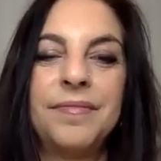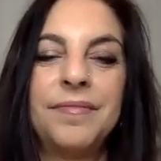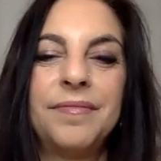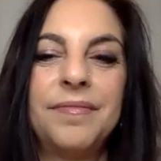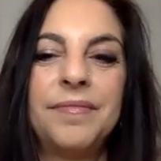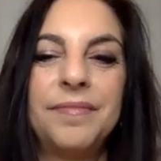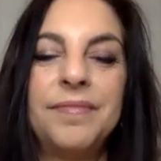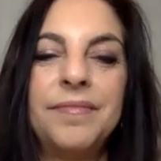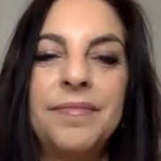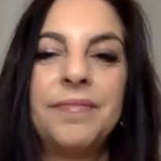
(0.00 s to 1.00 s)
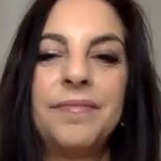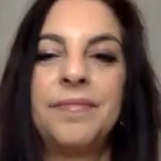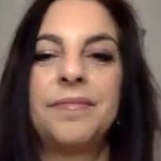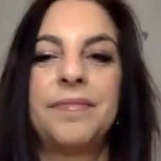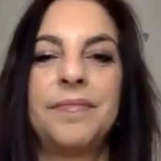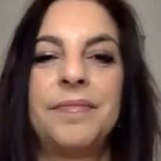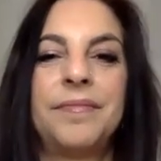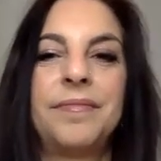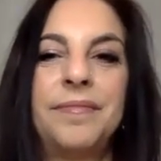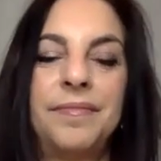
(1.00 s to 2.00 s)

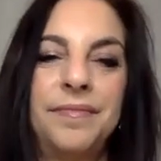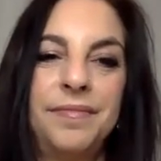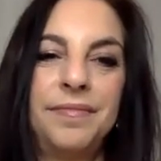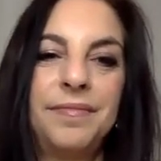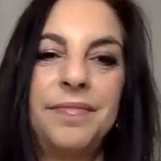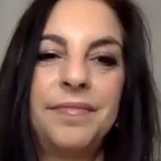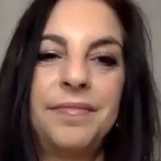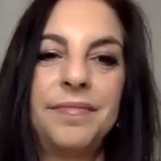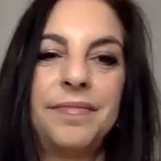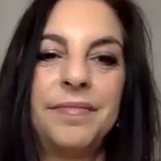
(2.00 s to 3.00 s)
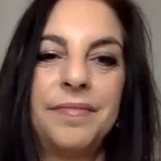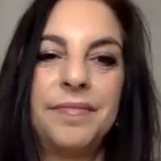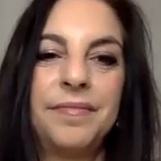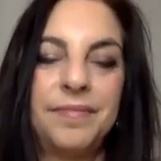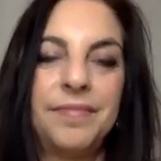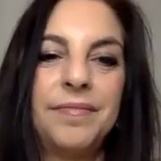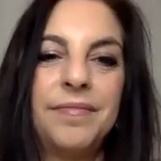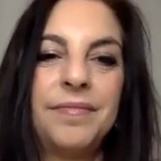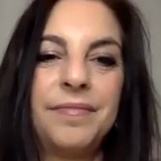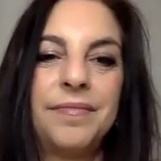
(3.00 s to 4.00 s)
(silent)